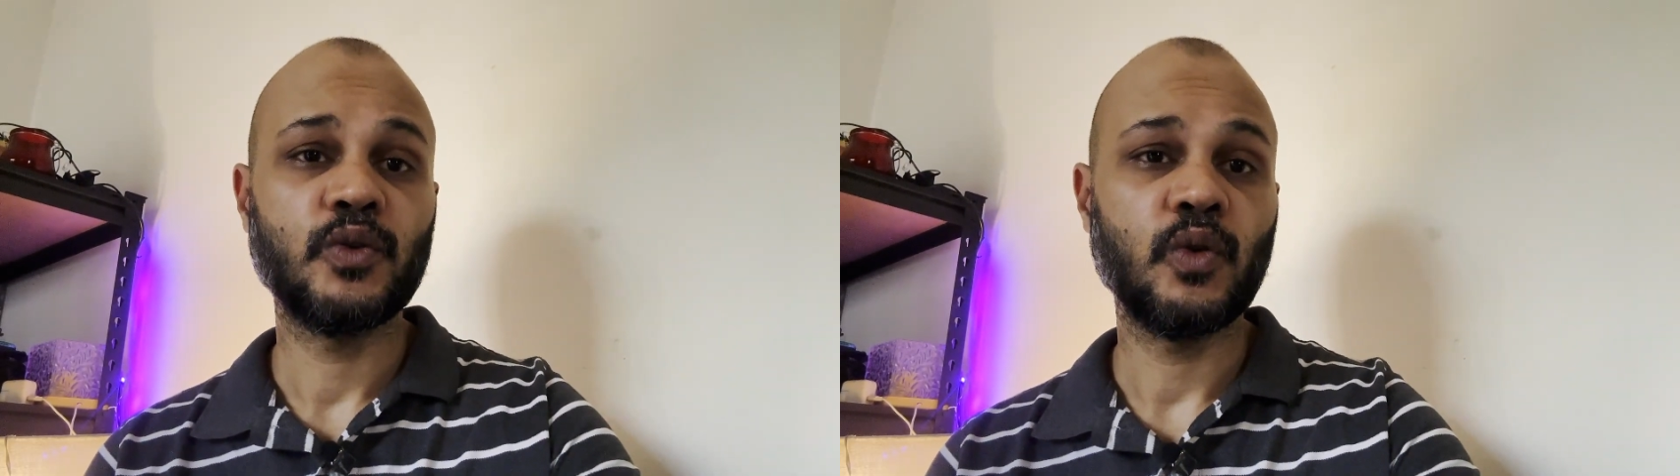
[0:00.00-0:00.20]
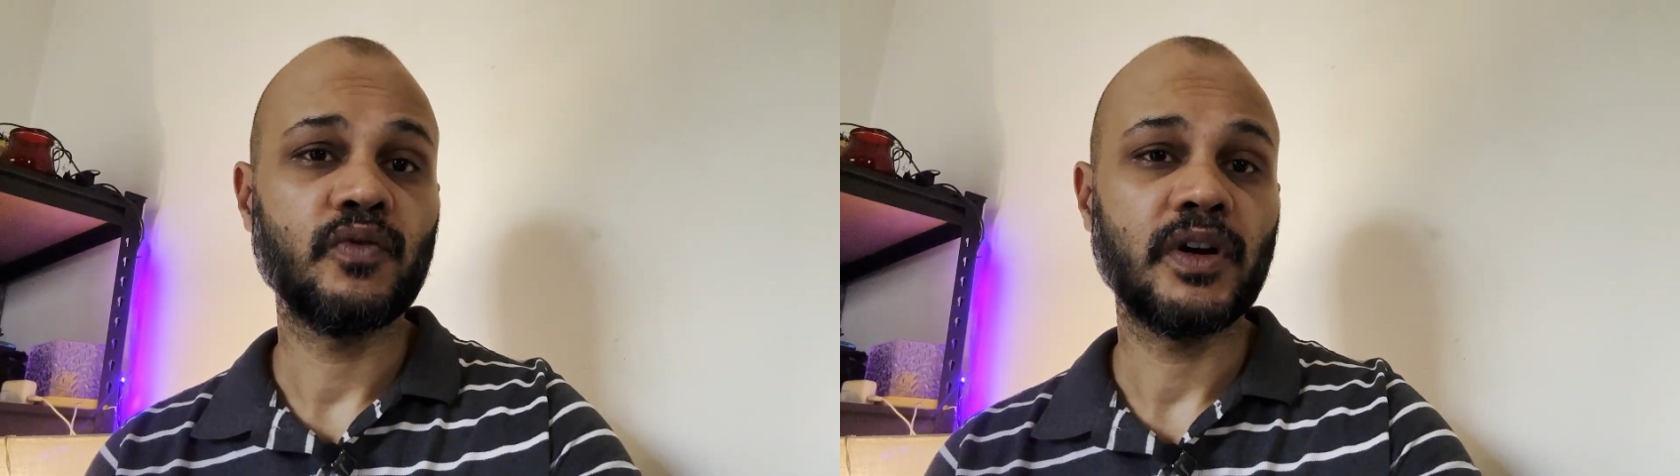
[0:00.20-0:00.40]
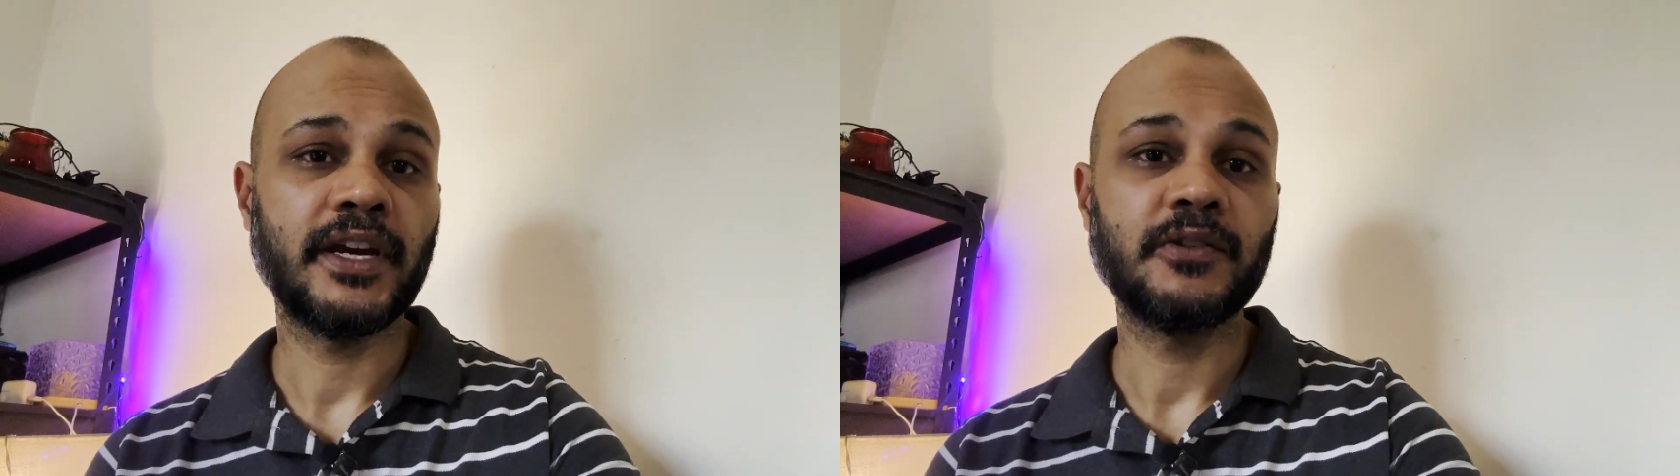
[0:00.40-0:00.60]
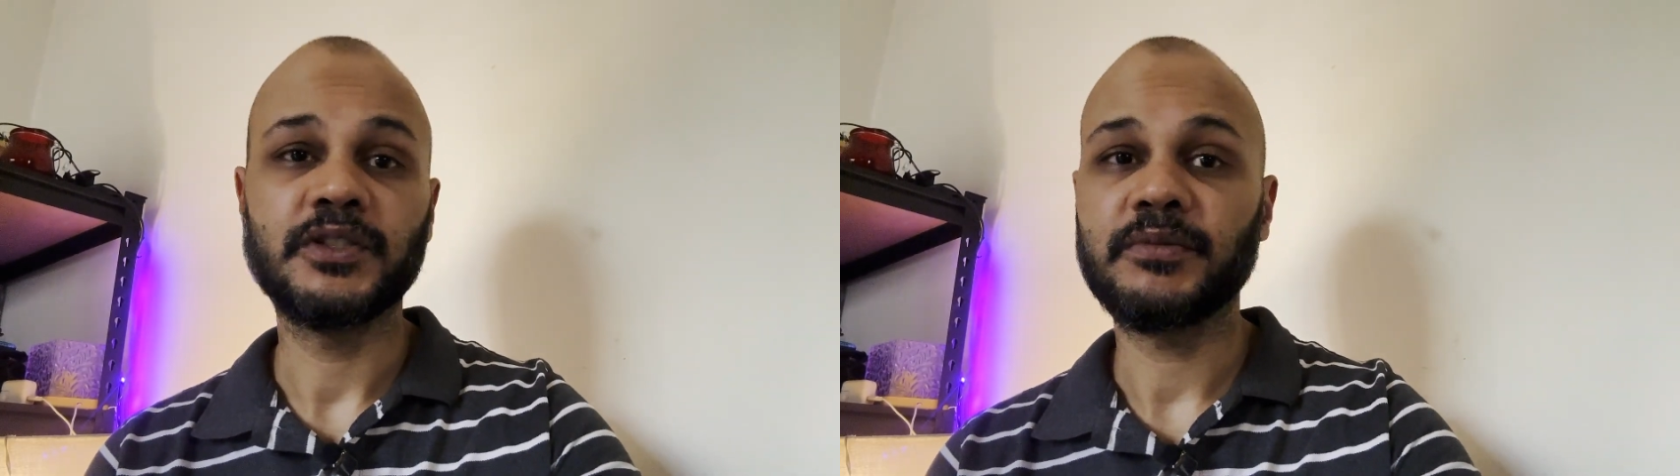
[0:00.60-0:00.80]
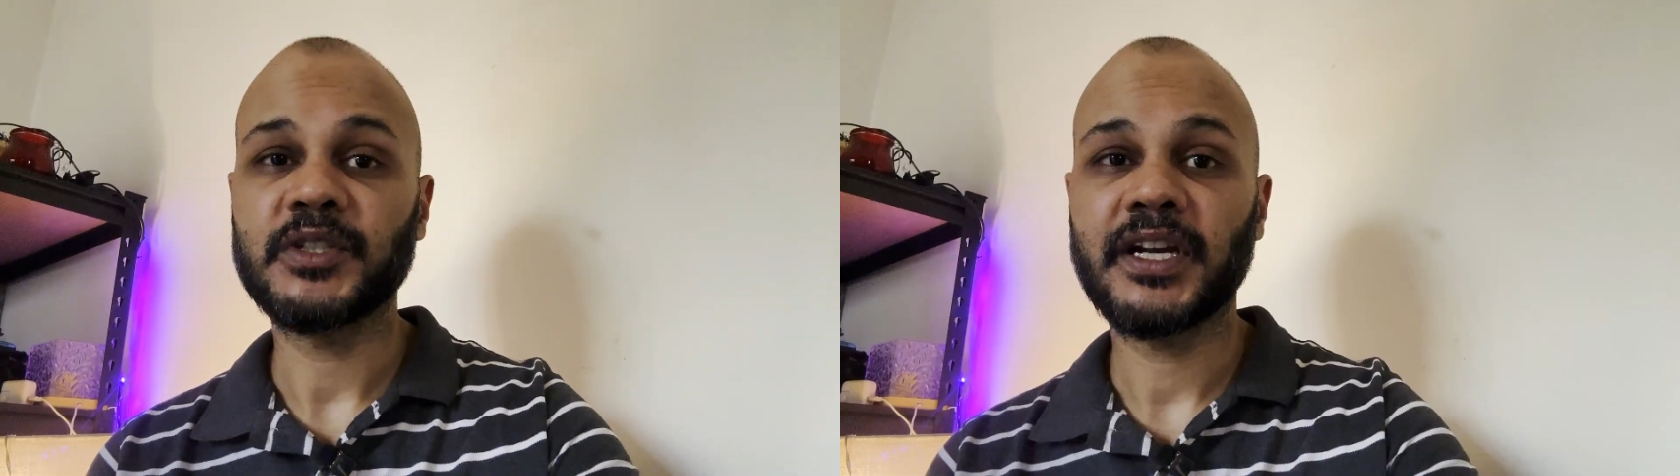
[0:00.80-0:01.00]
don't forget to
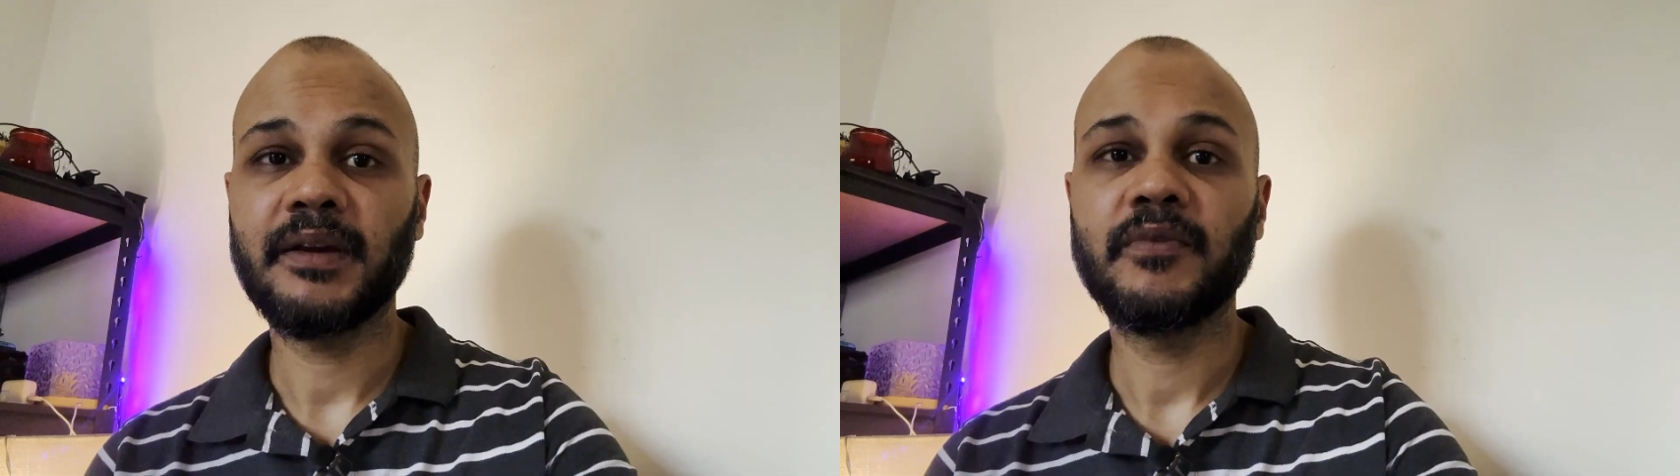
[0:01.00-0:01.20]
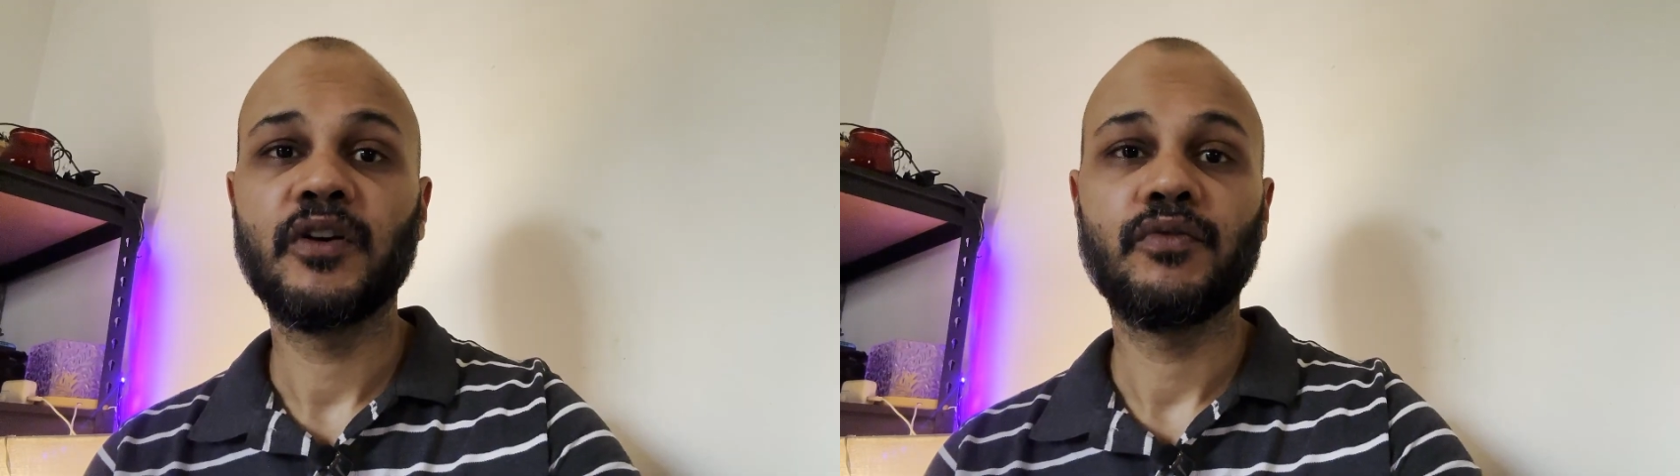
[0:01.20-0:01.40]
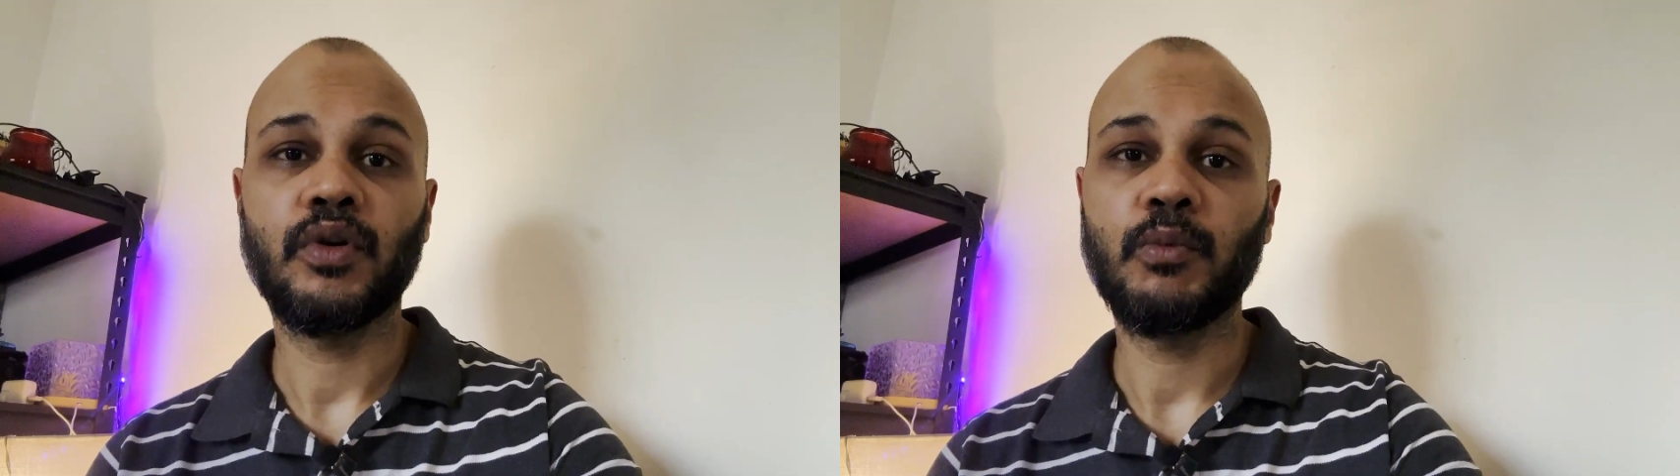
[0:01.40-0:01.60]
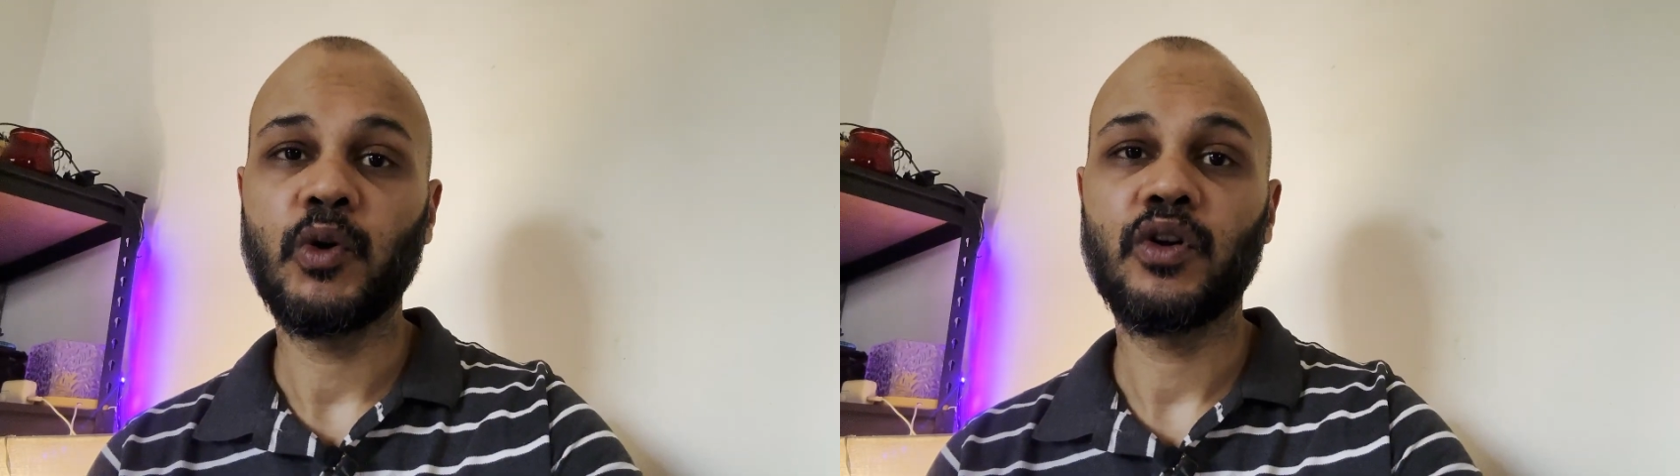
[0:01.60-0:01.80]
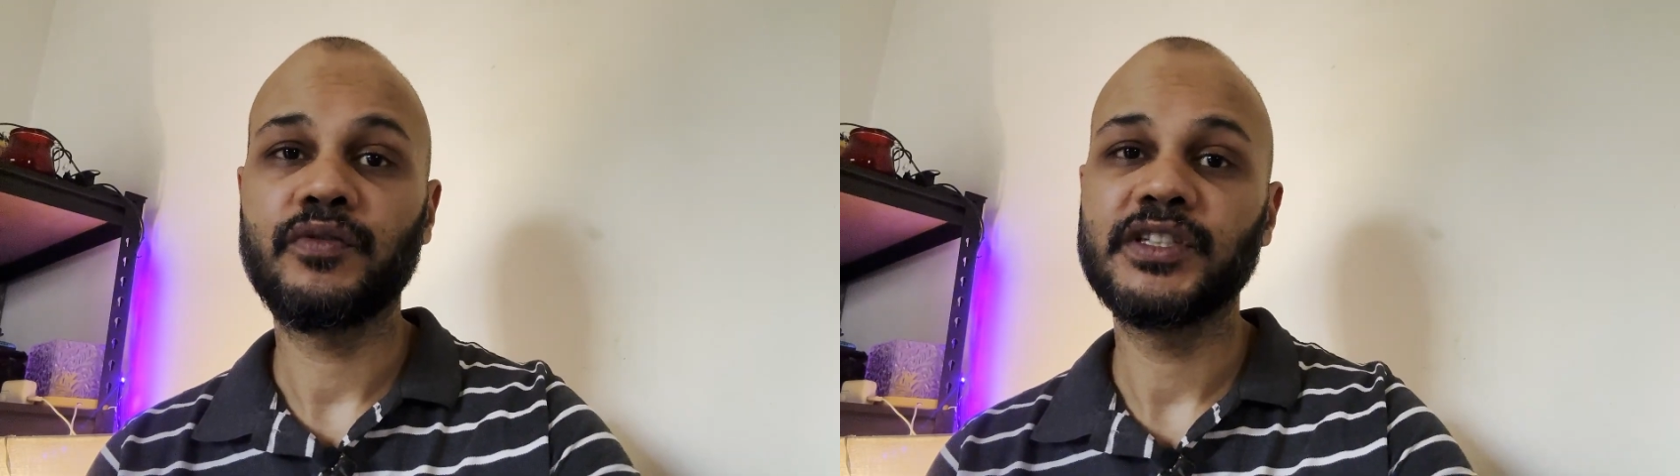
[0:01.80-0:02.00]
subscribe for
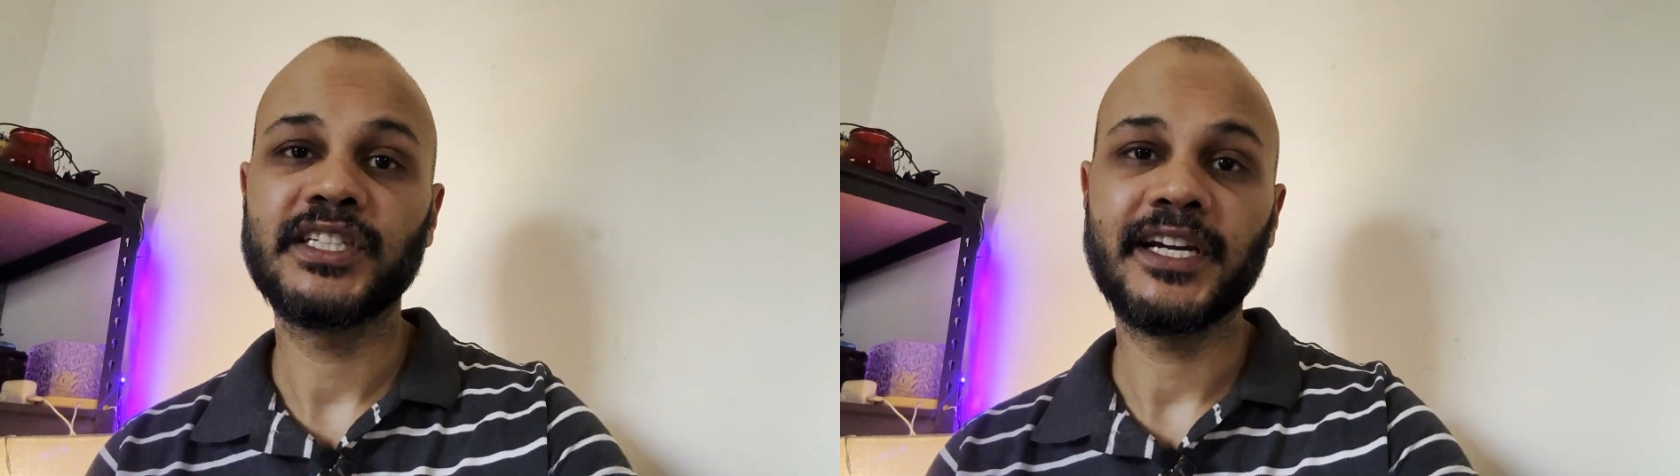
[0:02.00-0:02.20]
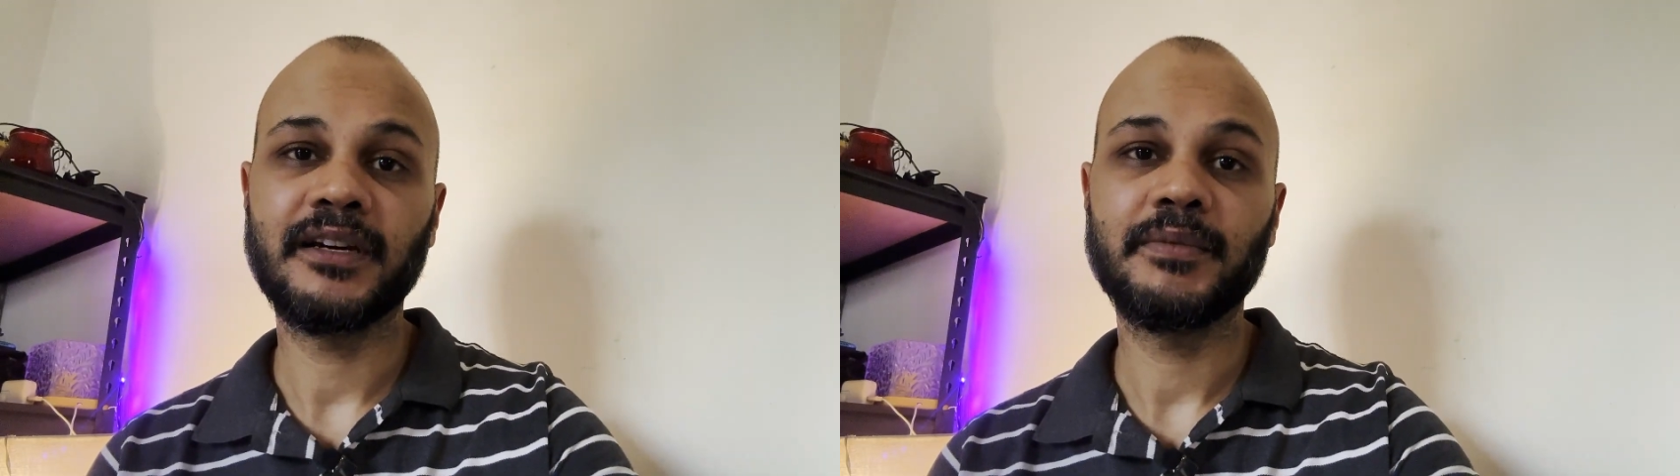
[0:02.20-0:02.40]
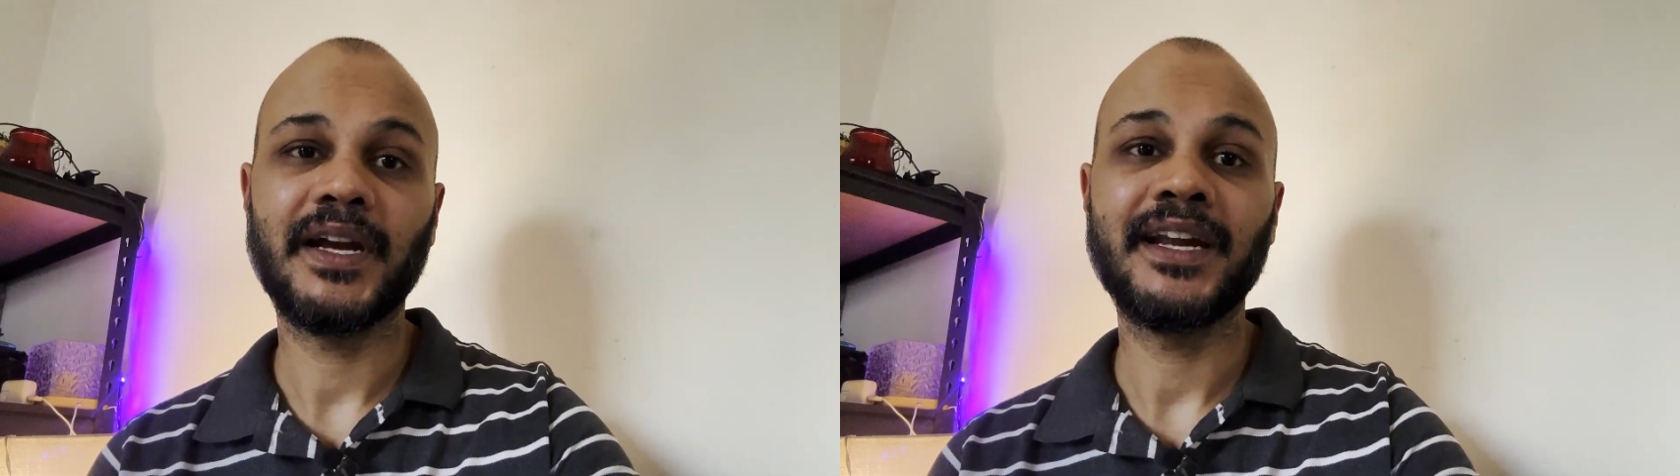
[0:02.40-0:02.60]
more office setup